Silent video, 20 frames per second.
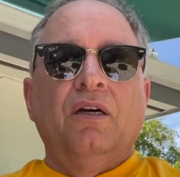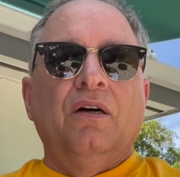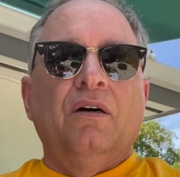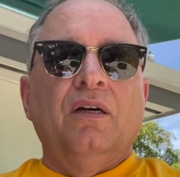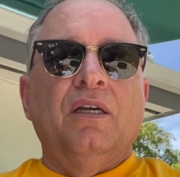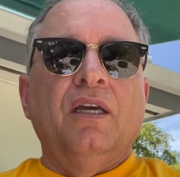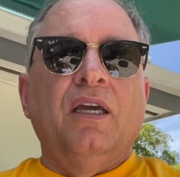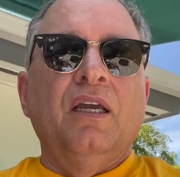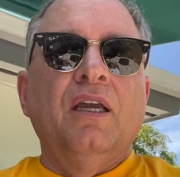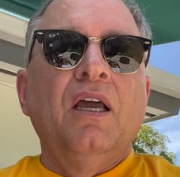
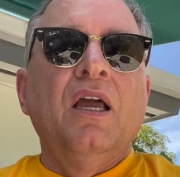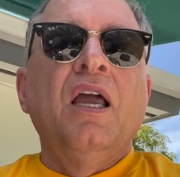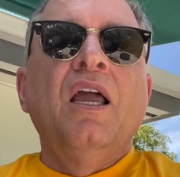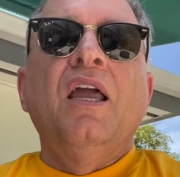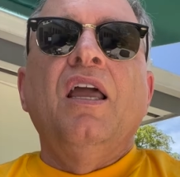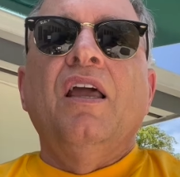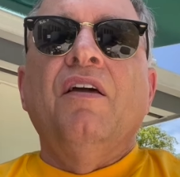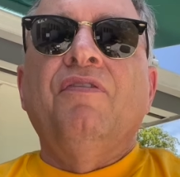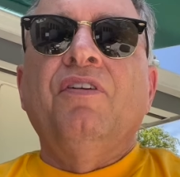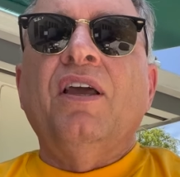Okay,
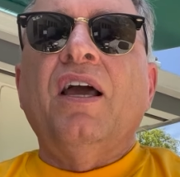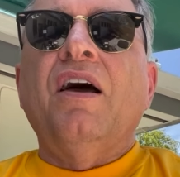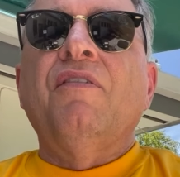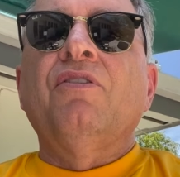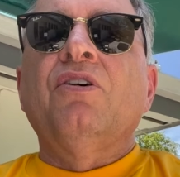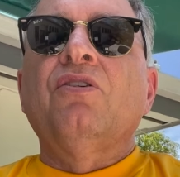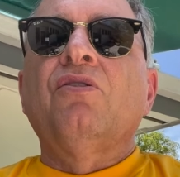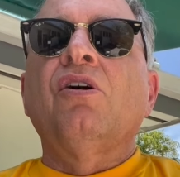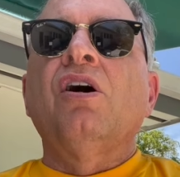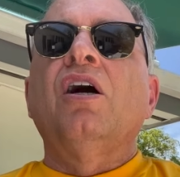if you have
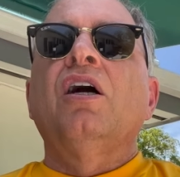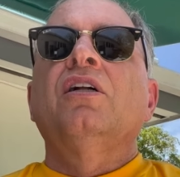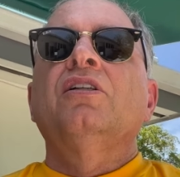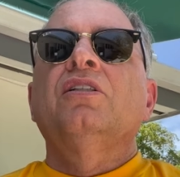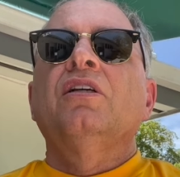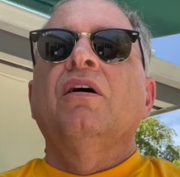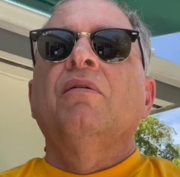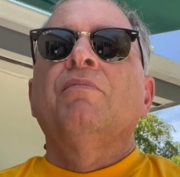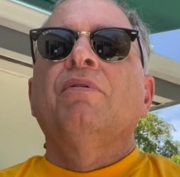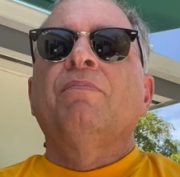a
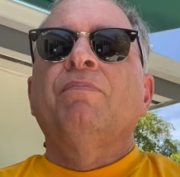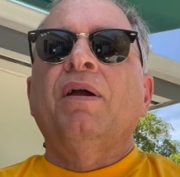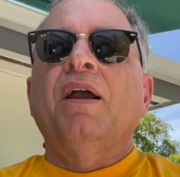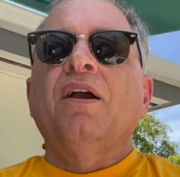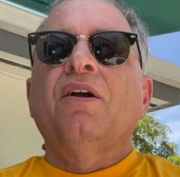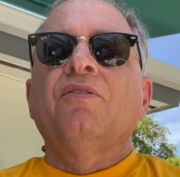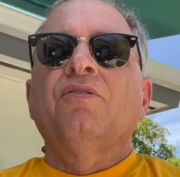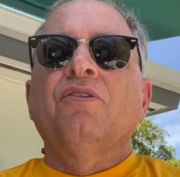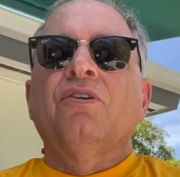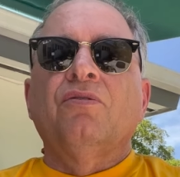garage,
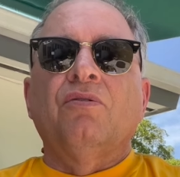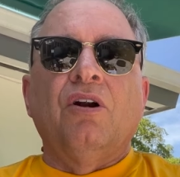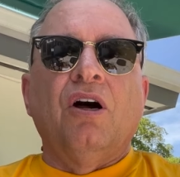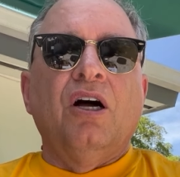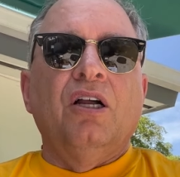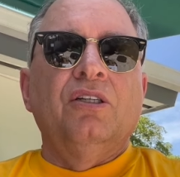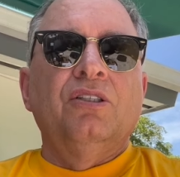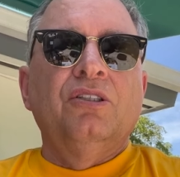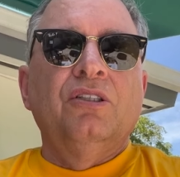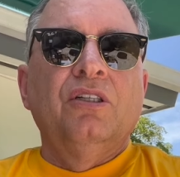prepare the
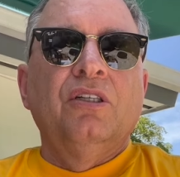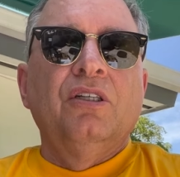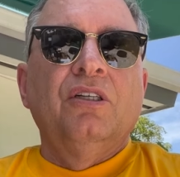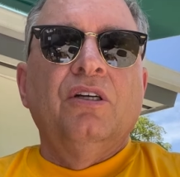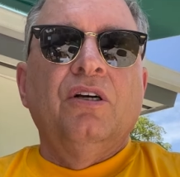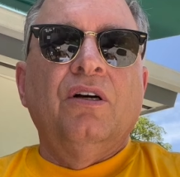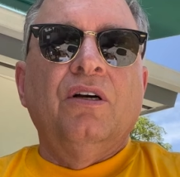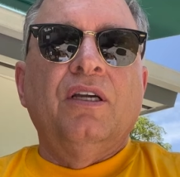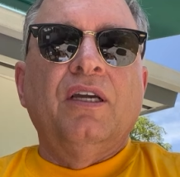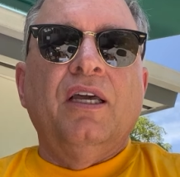garage.
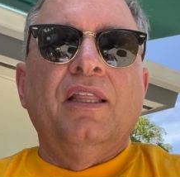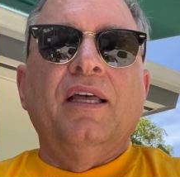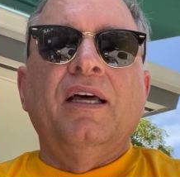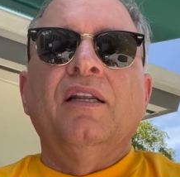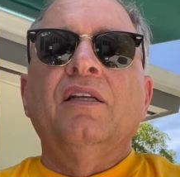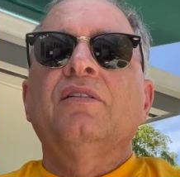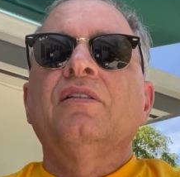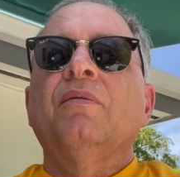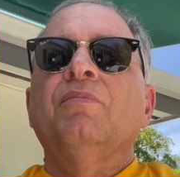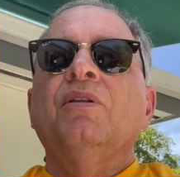Okay, that
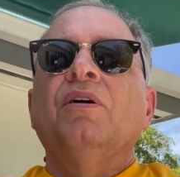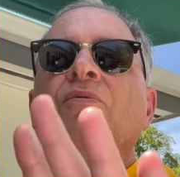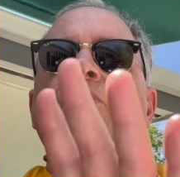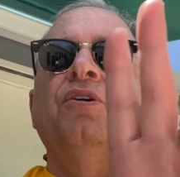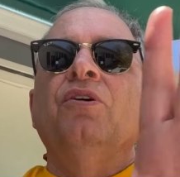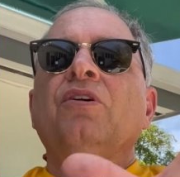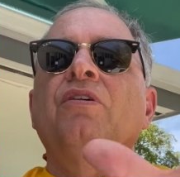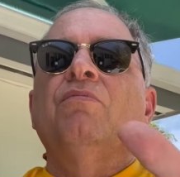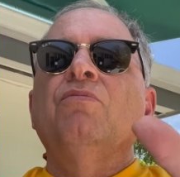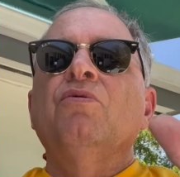is something where
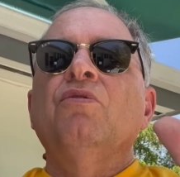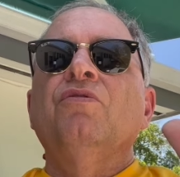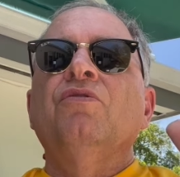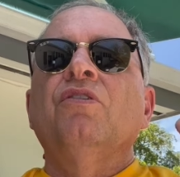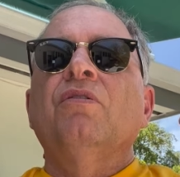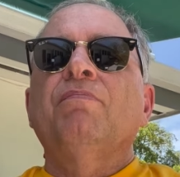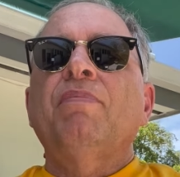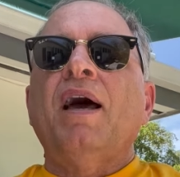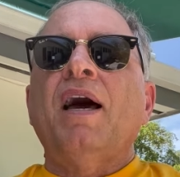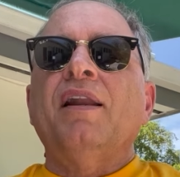you can move
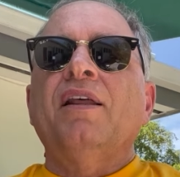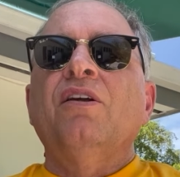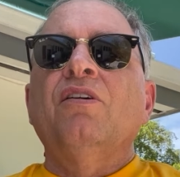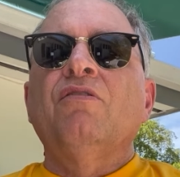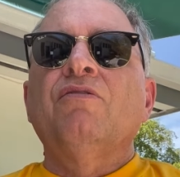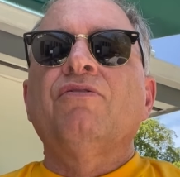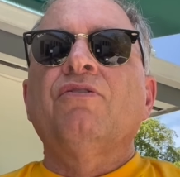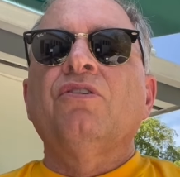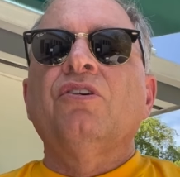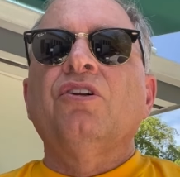your
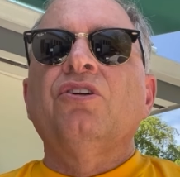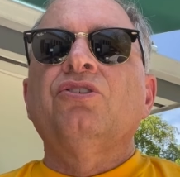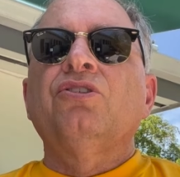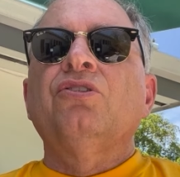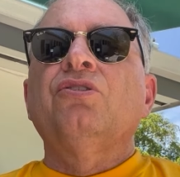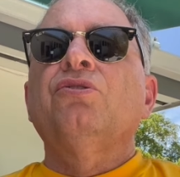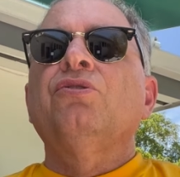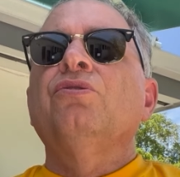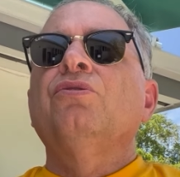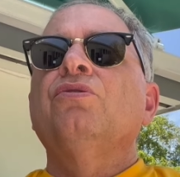patio furniture
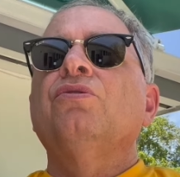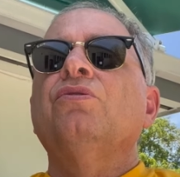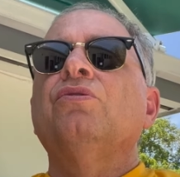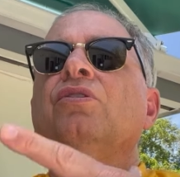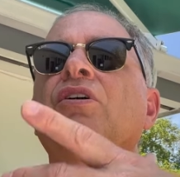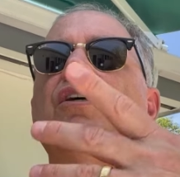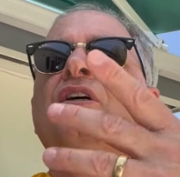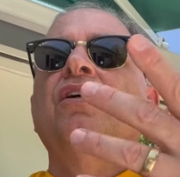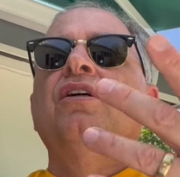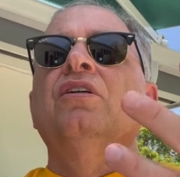to,
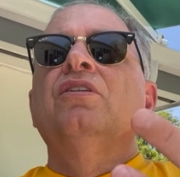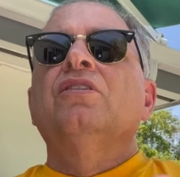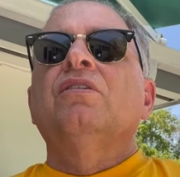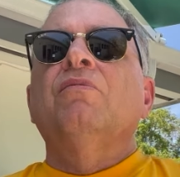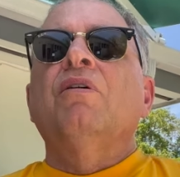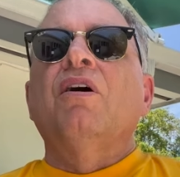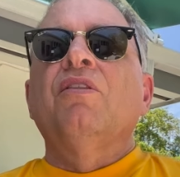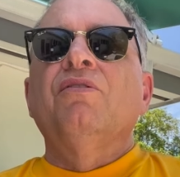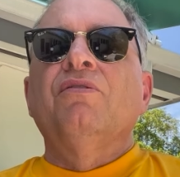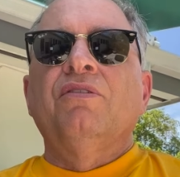some
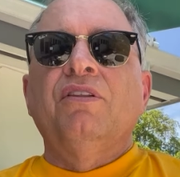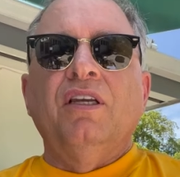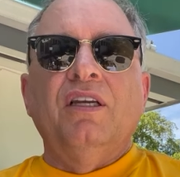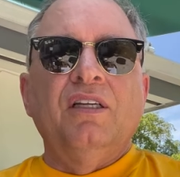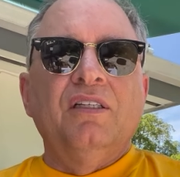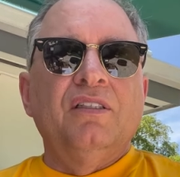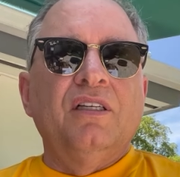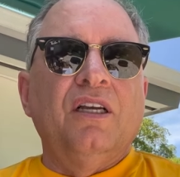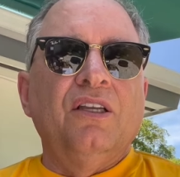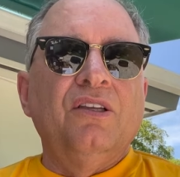other
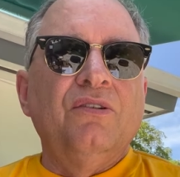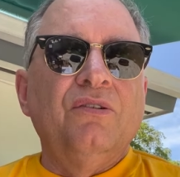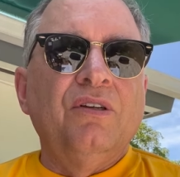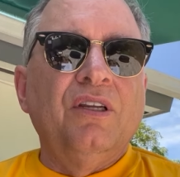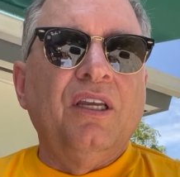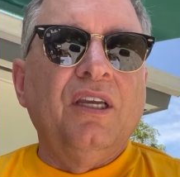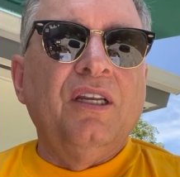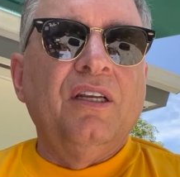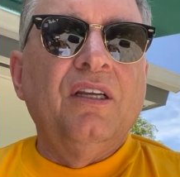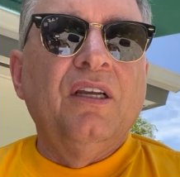things that you
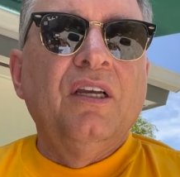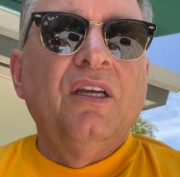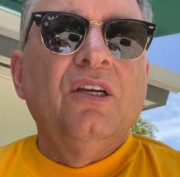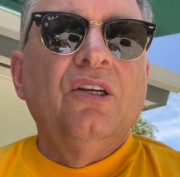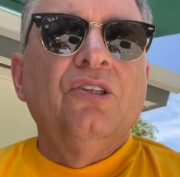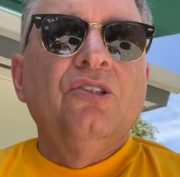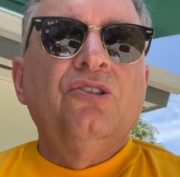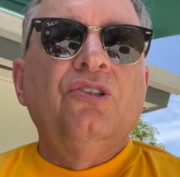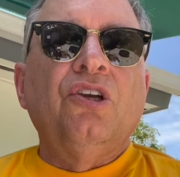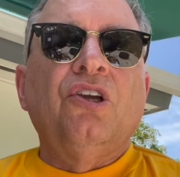need.
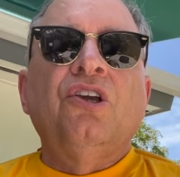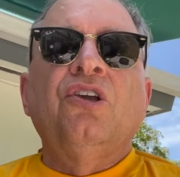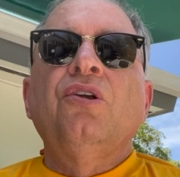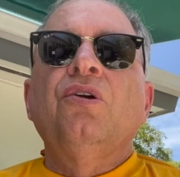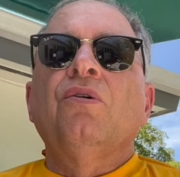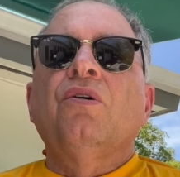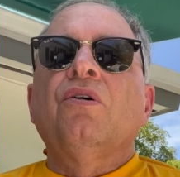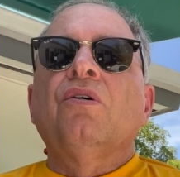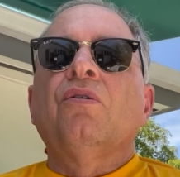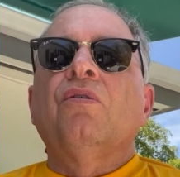
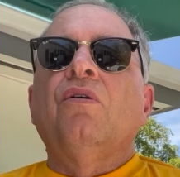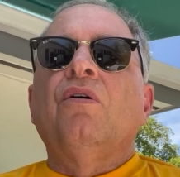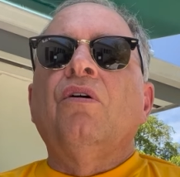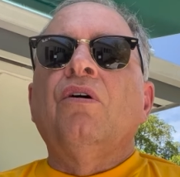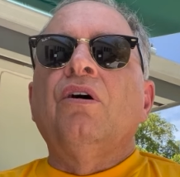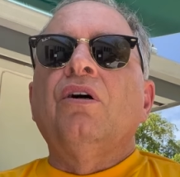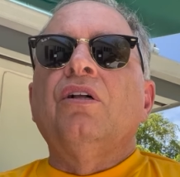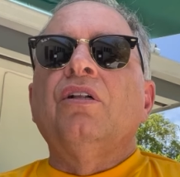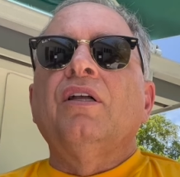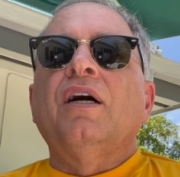Secure
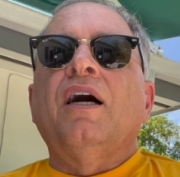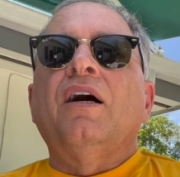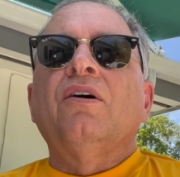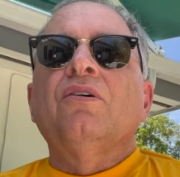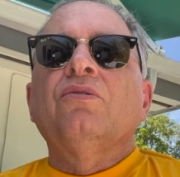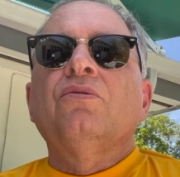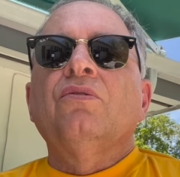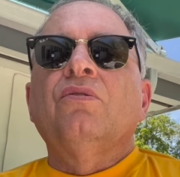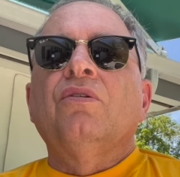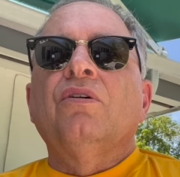all
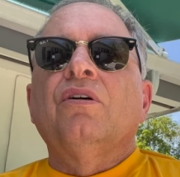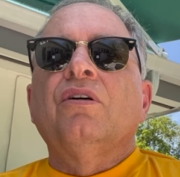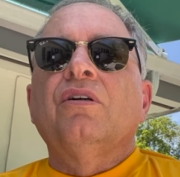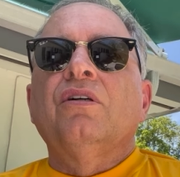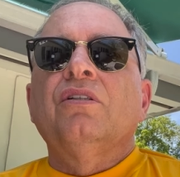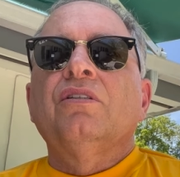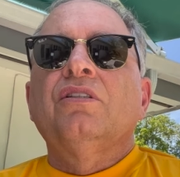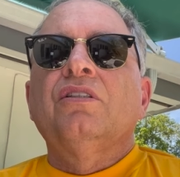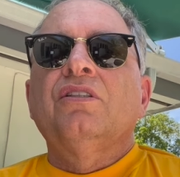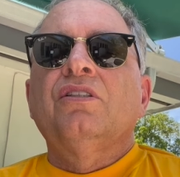outdoor
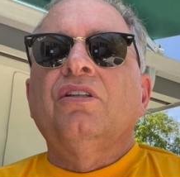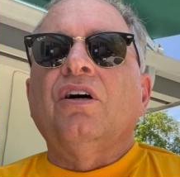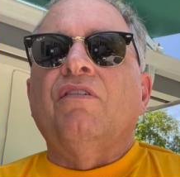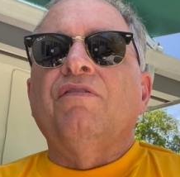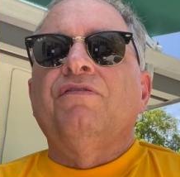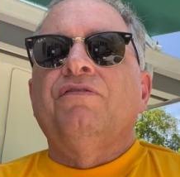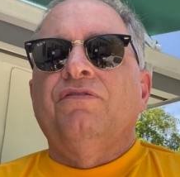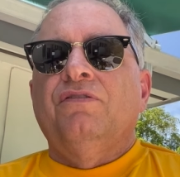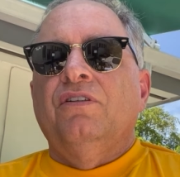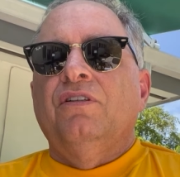
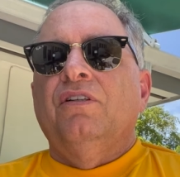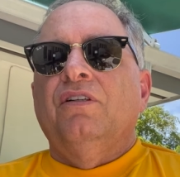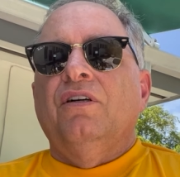stuff.